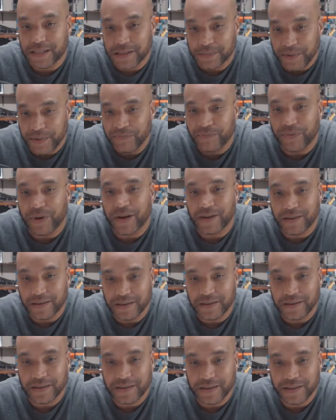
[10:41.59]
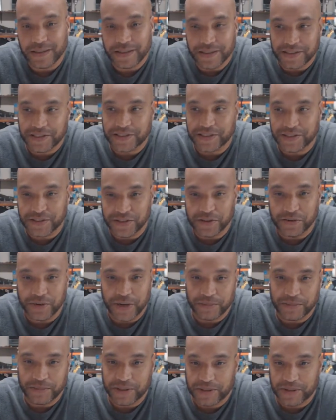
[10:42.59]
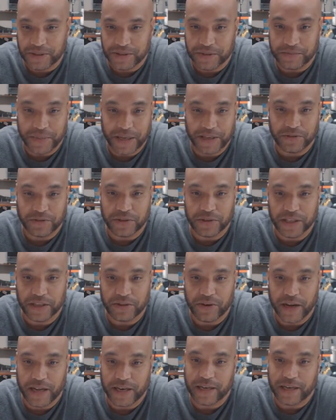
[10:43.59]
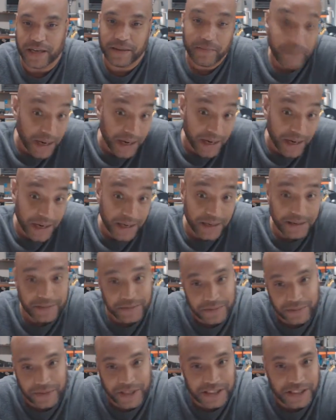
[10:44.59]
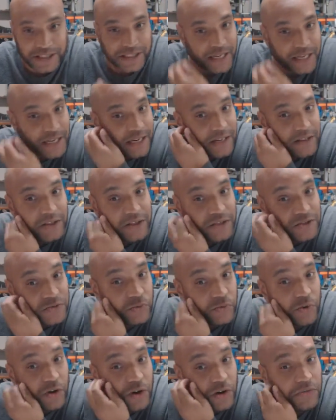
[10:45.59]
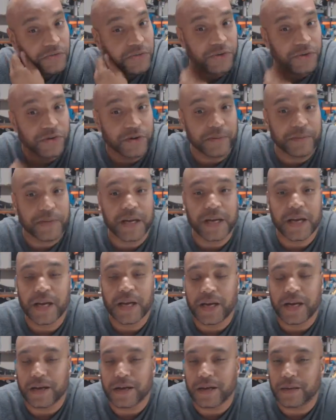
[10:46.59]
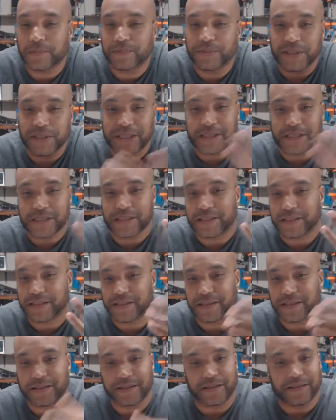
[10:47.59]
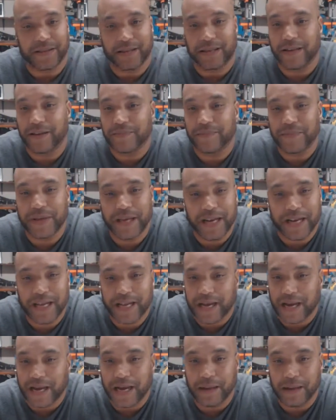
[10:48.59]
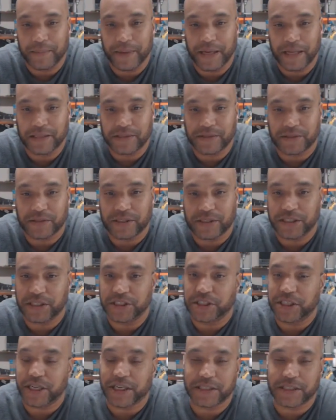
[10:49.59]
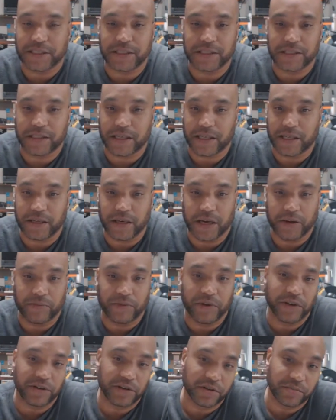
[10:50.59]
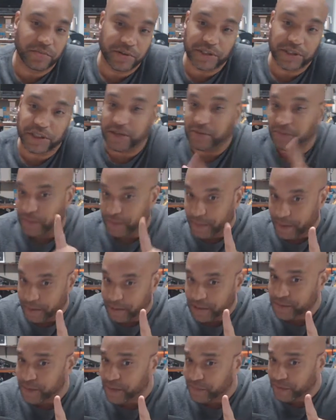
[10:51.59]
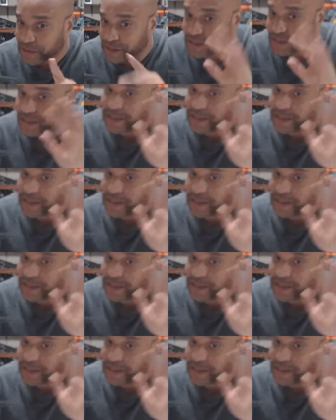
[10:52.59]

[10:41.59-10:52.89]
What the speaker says: this has been fun. All right, it's new. Might do a little editing, might not. Might just get it in its raw form. Please give me any comments or suggestions. I really do appreciate it. Remember, it's my